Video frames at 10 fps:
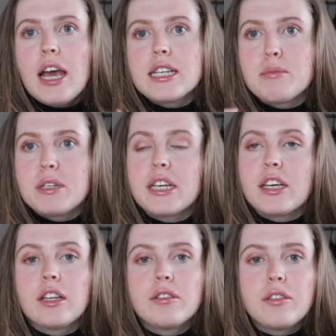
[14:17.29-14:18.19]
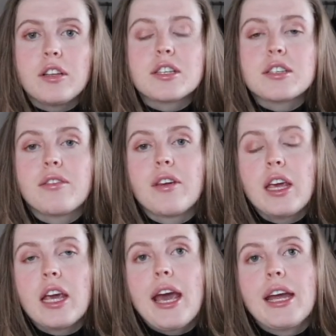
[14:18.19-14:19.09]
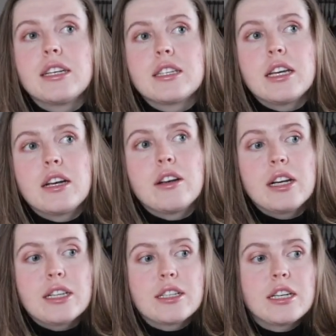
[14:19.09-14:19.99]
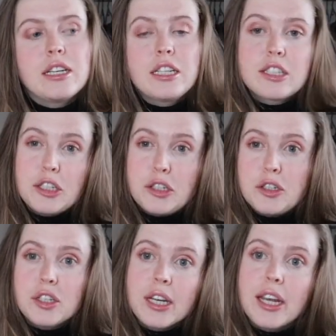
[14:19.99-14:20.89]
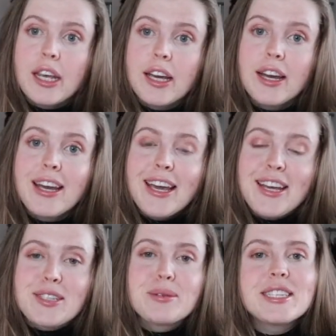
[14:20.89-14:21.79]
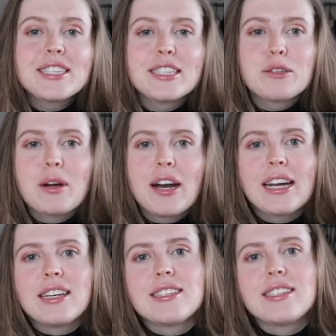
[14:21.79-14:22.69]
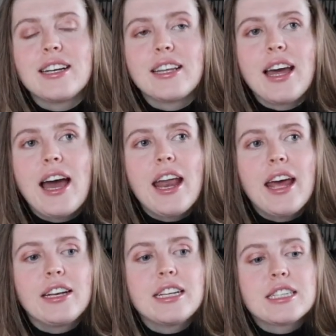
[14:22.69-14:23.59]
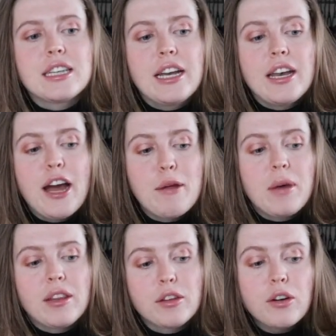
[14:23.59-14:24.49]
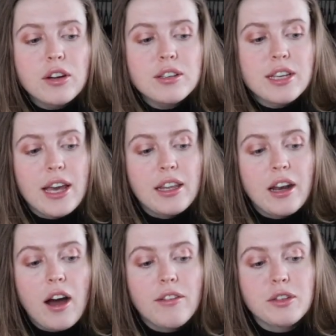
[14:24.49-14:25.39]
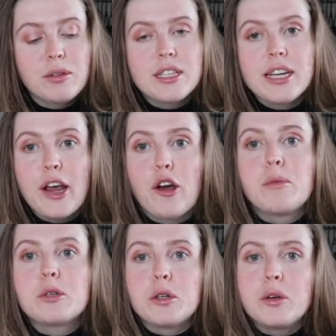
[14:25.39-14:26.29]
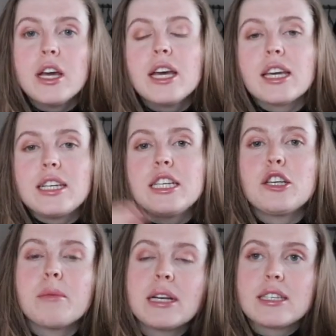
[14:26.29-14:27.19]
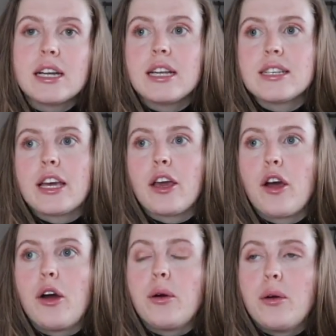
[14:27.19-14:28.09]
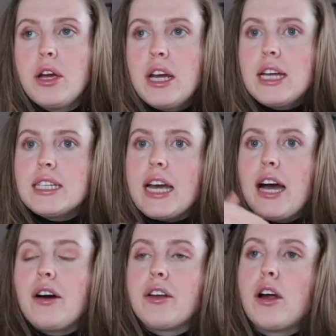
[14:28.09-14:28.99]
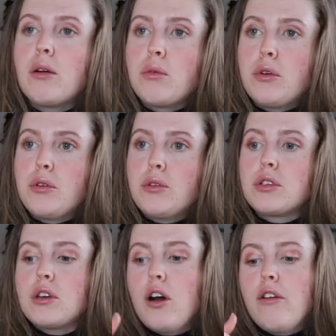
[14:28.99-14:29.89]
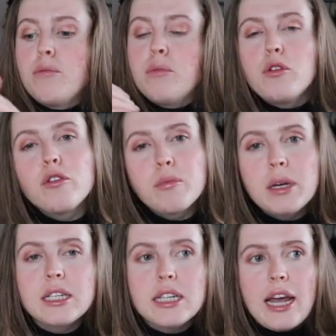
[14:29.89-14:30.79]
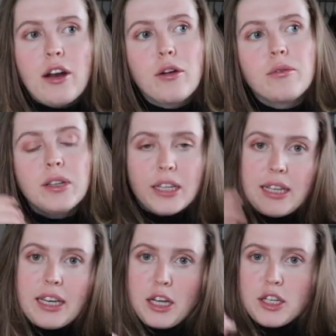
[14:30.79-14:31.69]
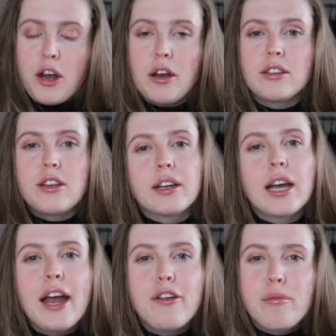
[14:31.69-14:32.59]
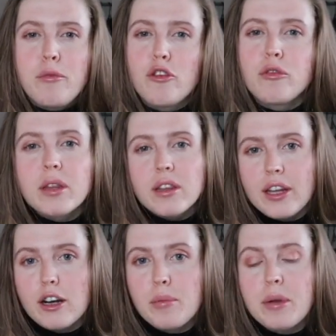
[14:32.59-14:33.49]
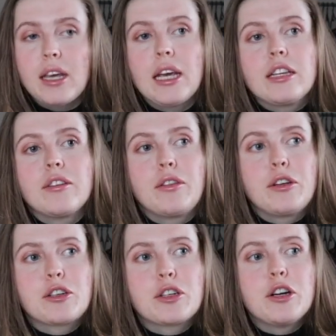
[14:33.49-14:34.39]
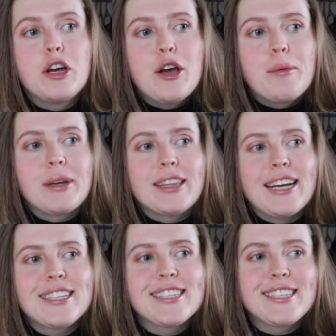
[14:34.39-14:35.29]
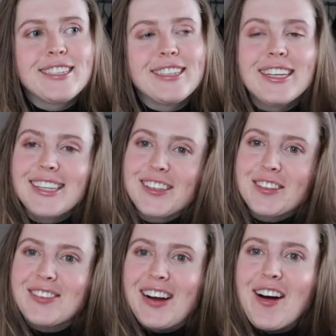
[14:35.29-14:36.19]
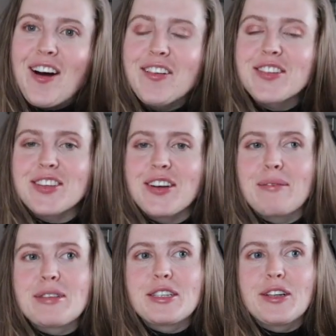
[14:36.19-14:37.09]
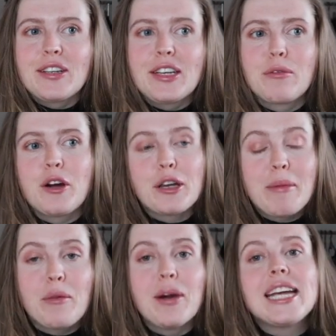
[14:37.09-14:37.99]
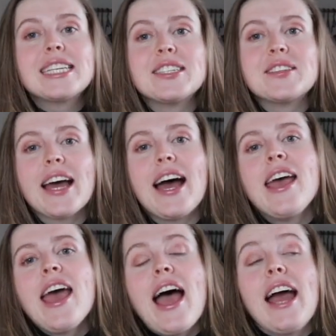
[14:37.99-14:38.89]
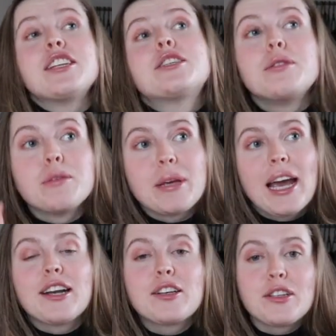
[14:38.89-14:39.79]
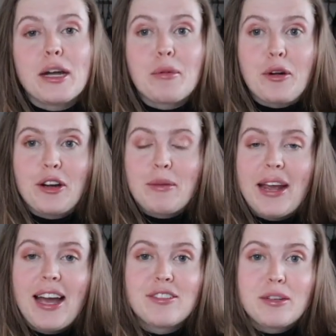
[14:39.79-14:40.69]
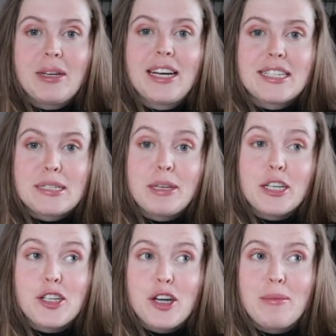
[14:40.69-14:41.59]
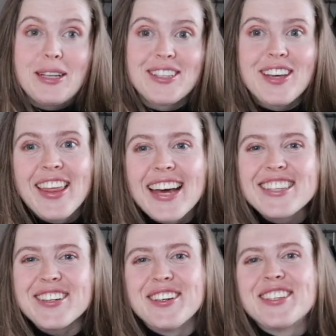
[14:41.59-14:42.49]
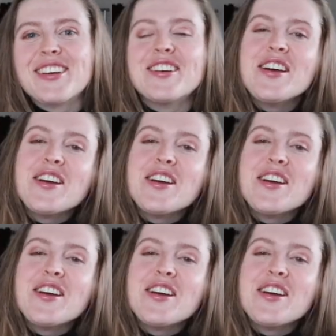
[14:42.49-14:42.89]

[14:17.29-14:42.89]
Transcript: It's a particular philosophy, and there is an institution here in Switzerland where I can study that, and it's a 9-month course. And then afterwards I hope to continue my studies and go down a route of movement and hopefully like a certain kind of movement therapy in the future, but that's still a little far off, so I'm slowly working my way to do that. And to be able to do that program I have to be able to speak German, so that's also